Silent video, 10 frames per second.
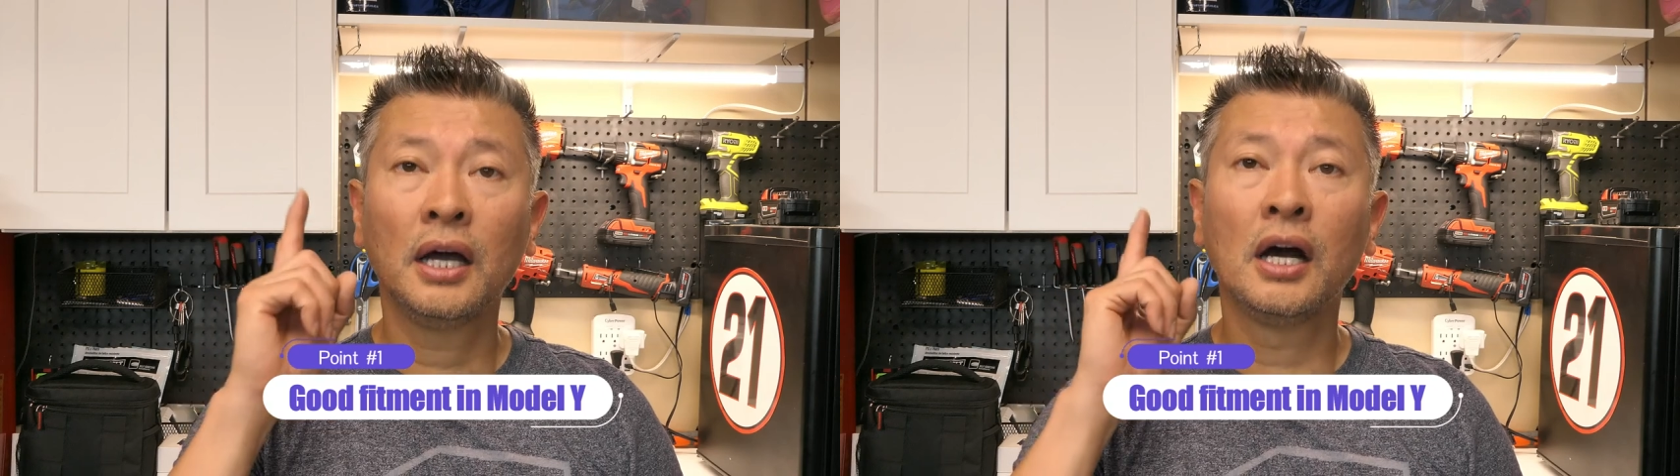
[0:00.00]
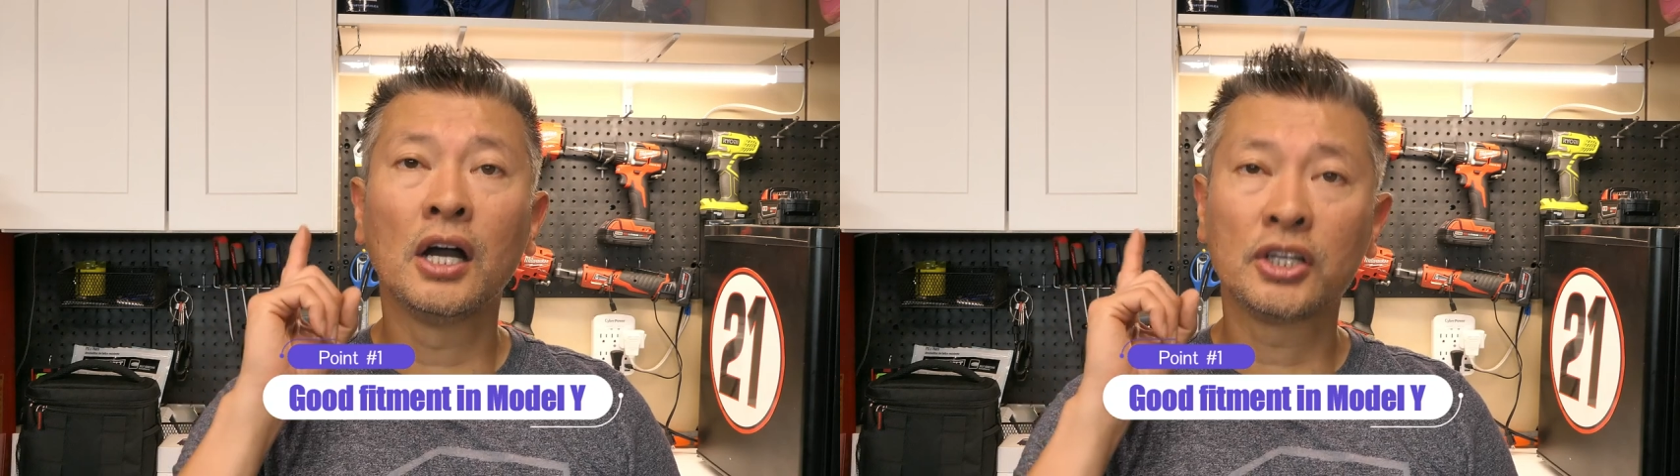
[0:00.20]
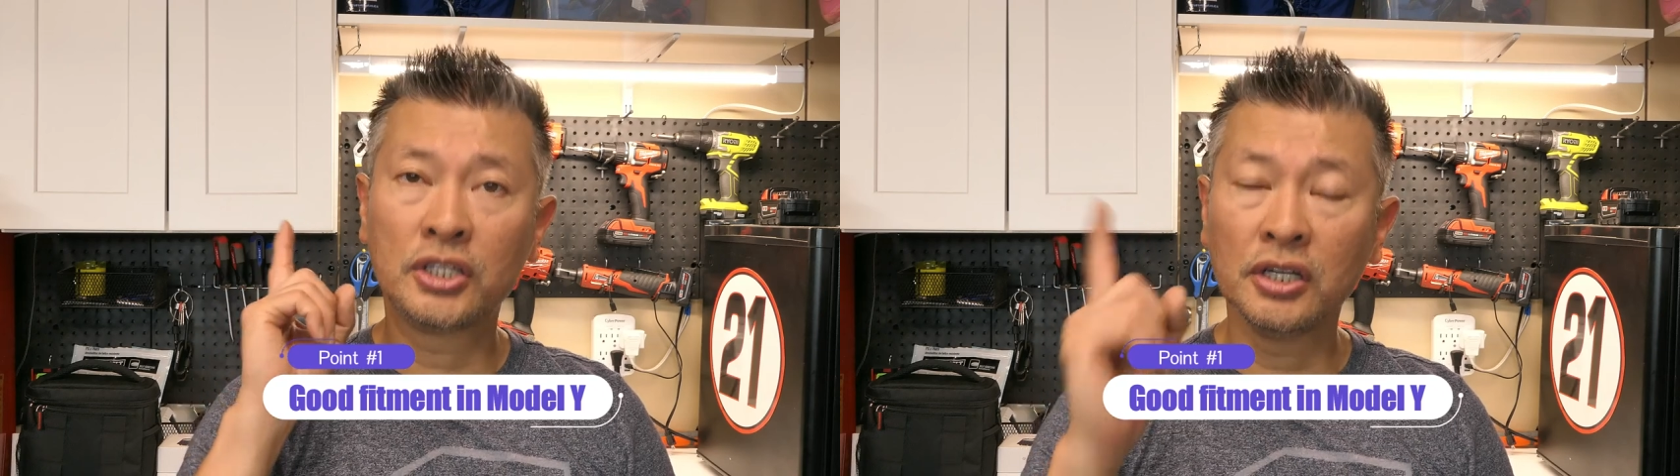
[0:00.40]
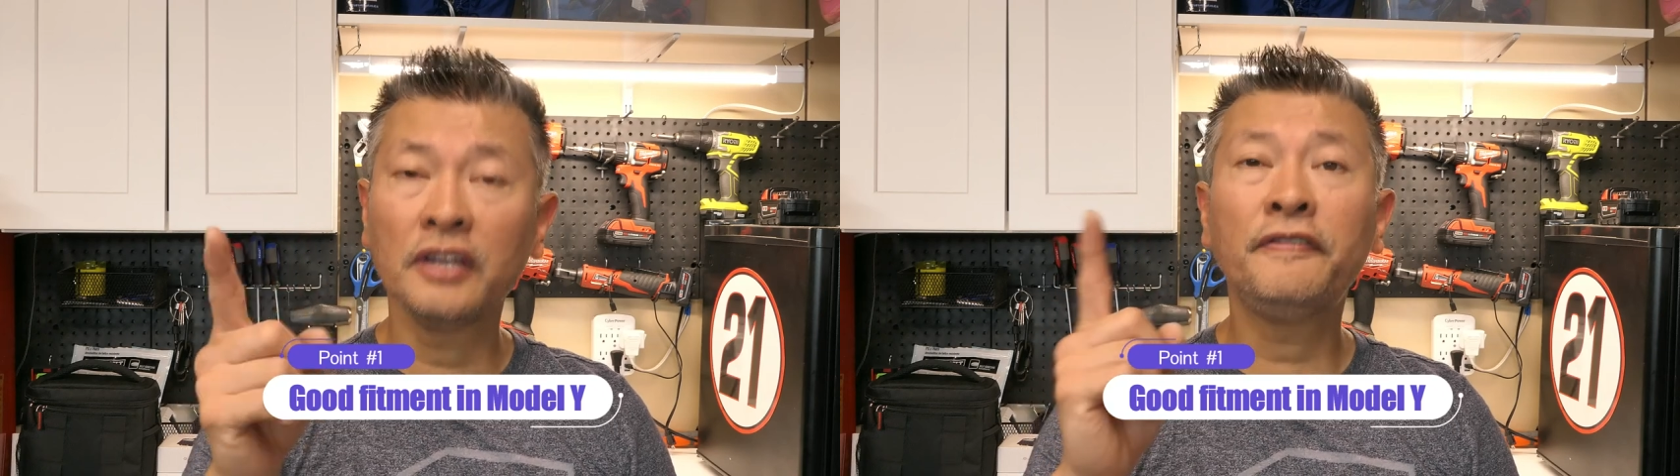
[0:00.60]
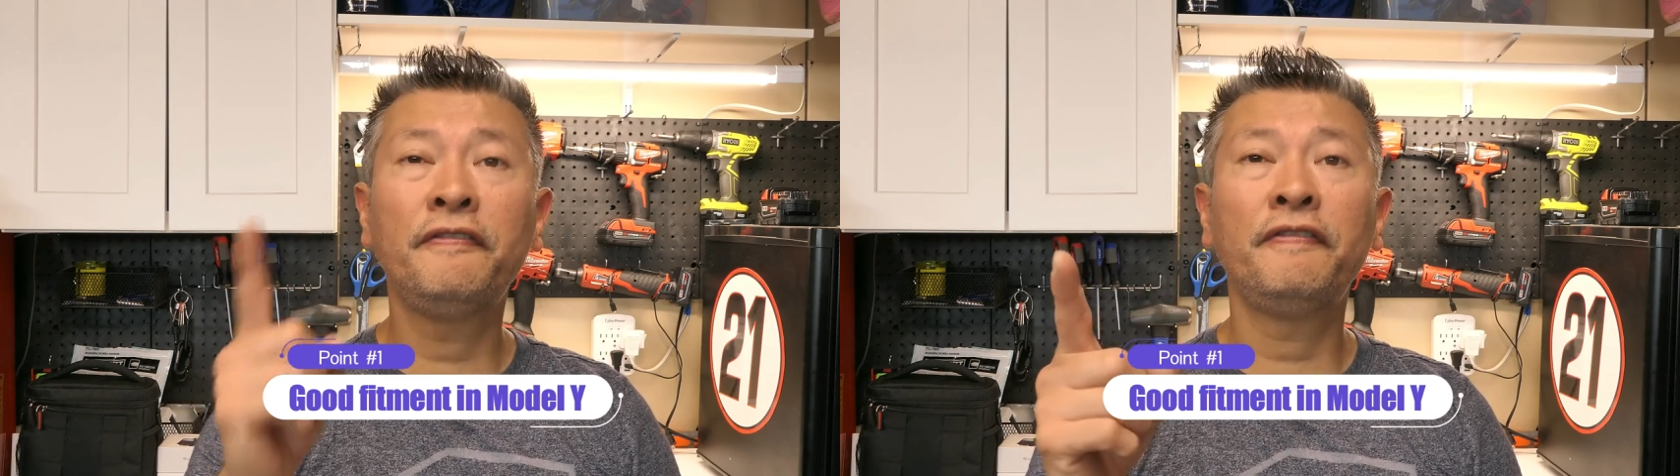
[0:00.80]
a
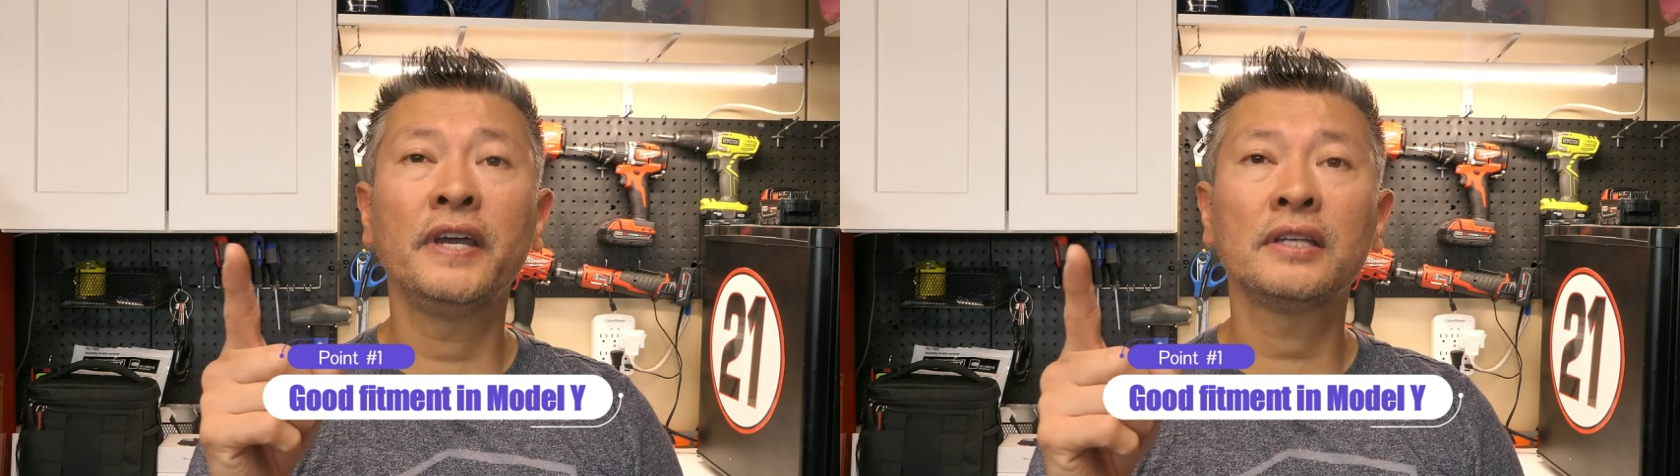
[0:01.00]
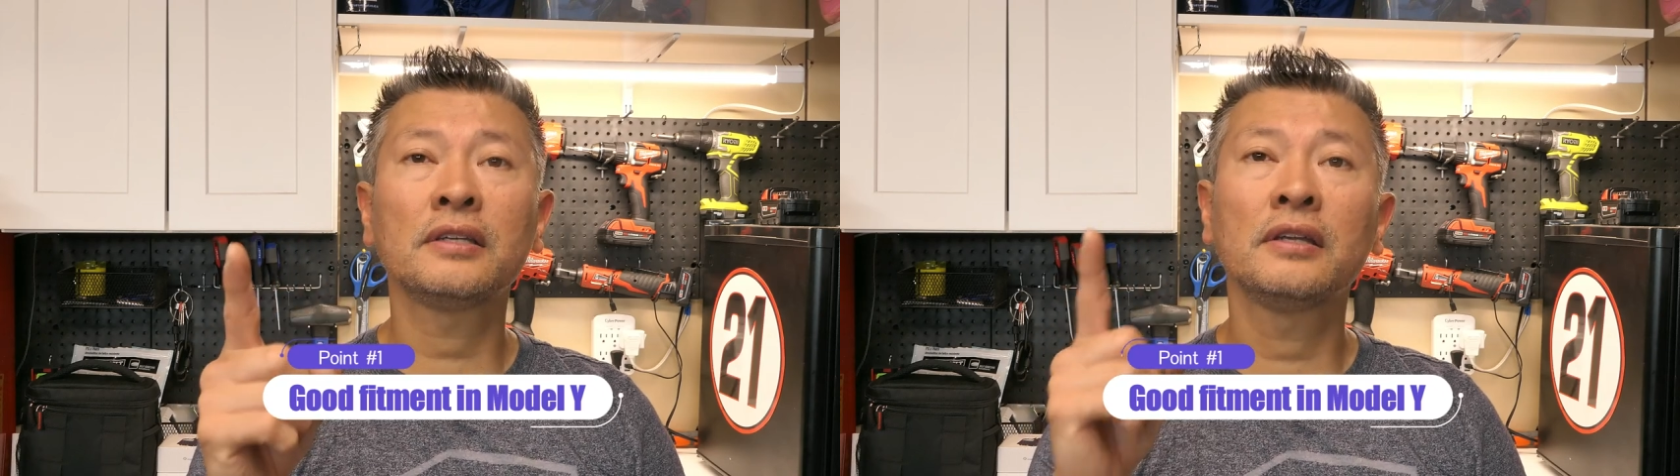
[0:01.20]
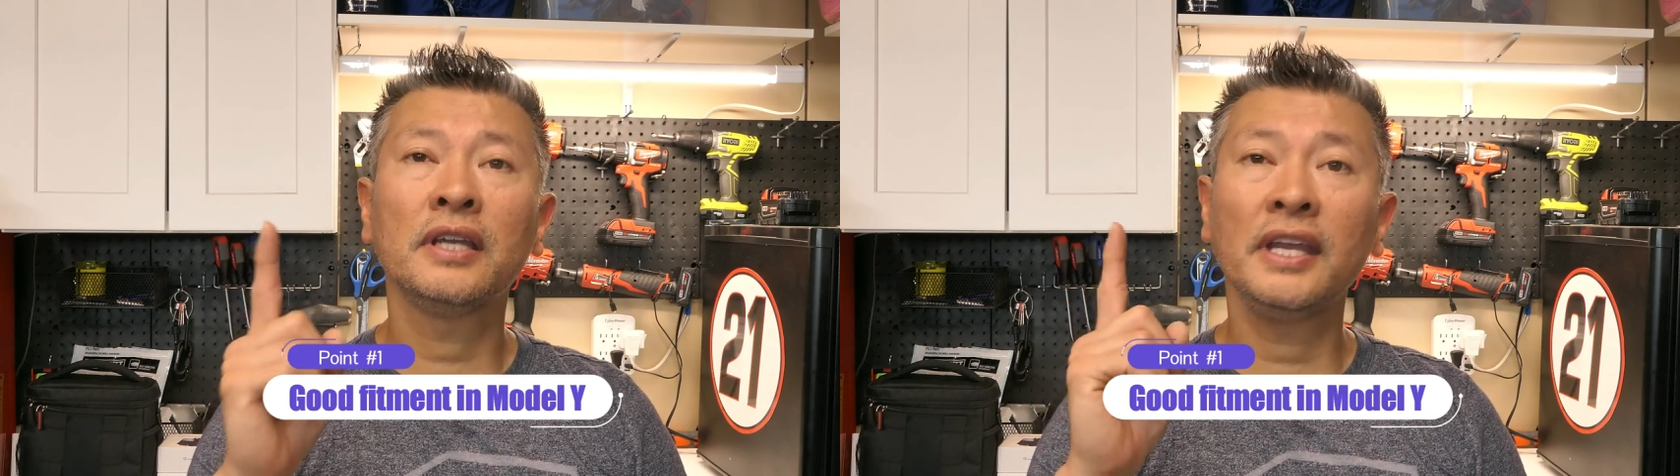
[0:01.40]
good fit